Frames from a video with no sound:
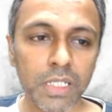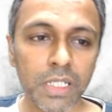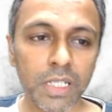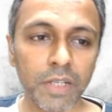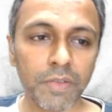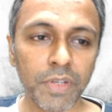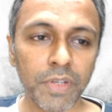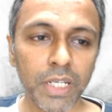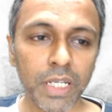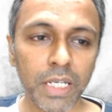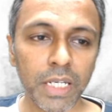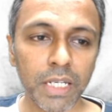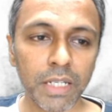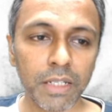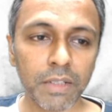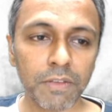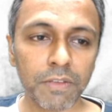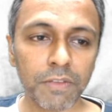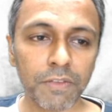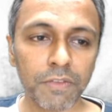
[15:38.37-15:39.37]
Say we
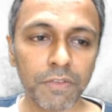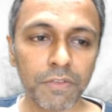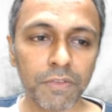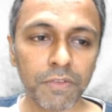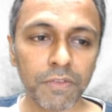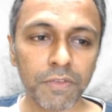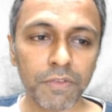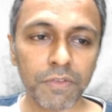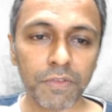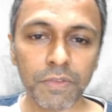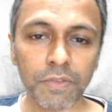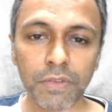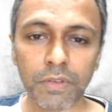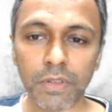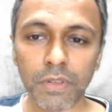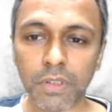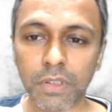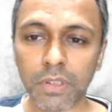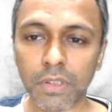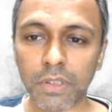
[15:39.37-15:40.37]
have,
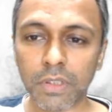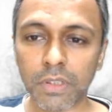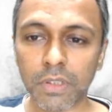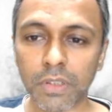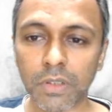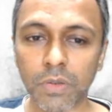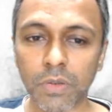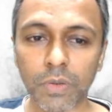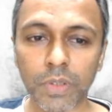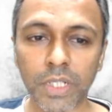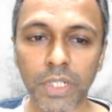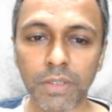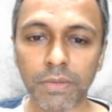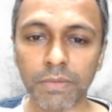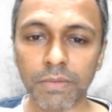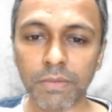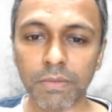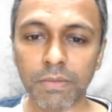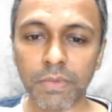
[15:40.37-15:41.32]
okay,